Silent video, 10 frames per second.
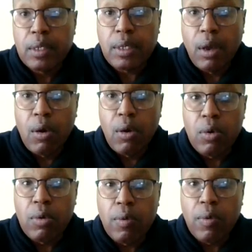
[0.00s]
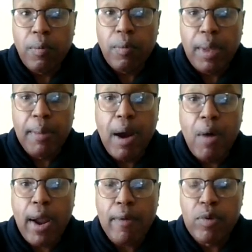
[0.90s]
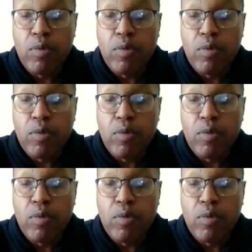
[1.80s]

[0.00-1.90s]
So me and my wife,